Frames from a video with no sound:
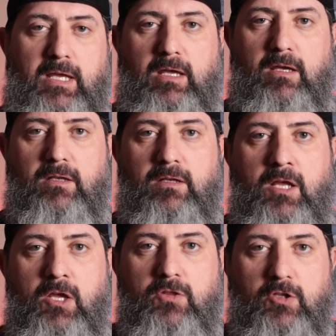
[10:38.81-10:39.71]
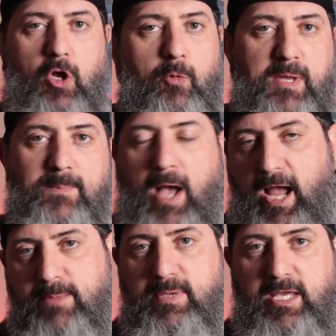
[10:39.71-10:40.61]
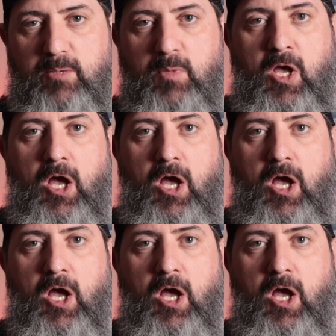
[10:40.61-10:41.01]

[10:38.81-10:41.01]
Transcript: in the low beam, high beam